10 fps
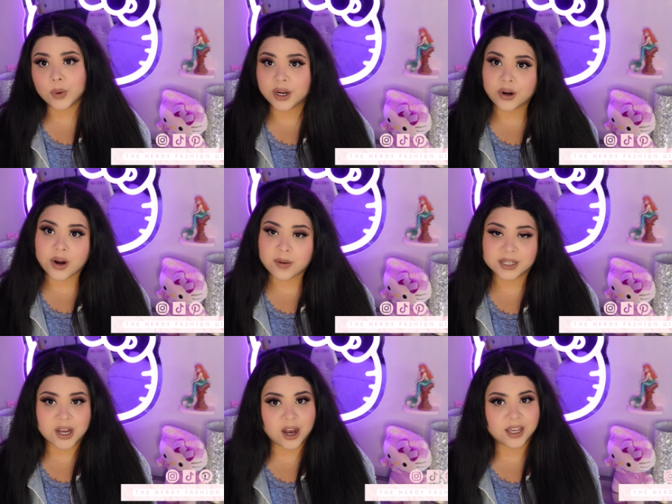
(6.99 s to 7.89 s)
We are going to
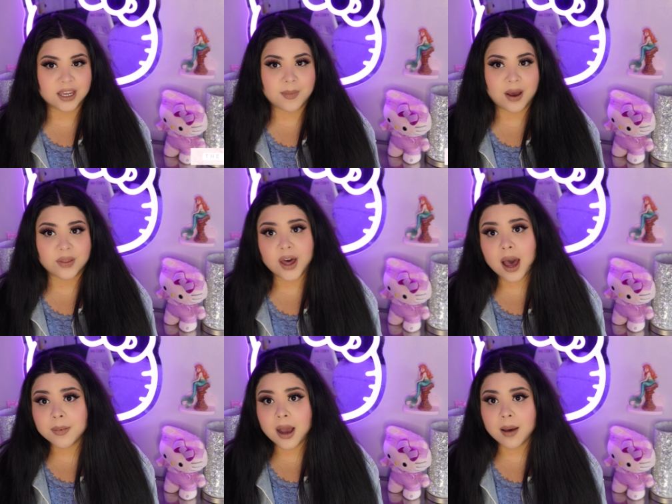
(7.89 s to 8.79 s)
be talking about the
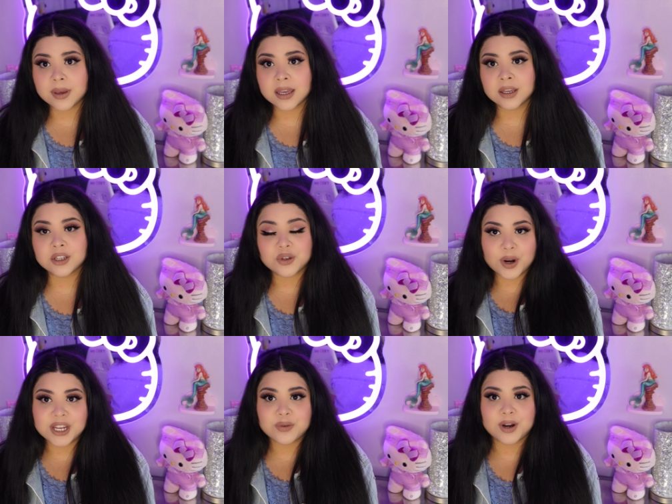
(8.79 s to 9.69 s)
upcoming
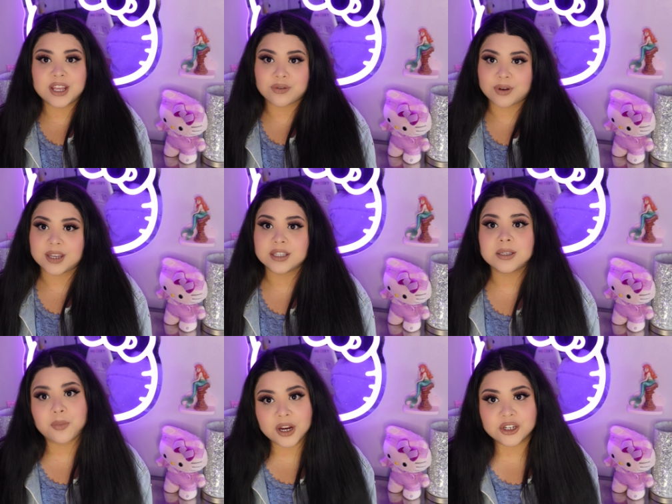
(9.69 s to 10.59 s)
twenty twenty-three
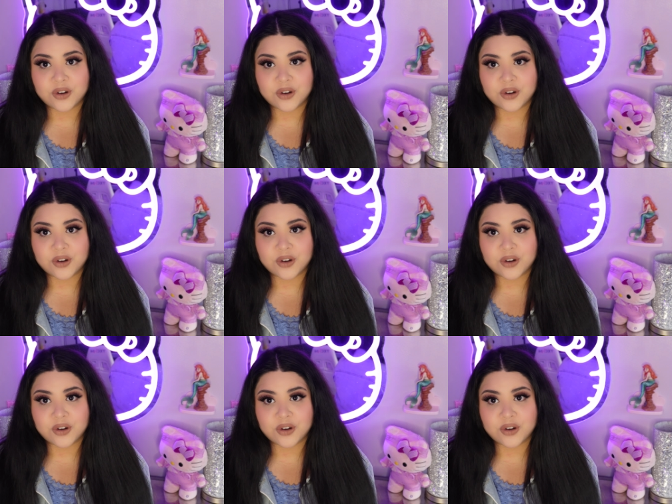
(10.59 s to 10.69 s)
spring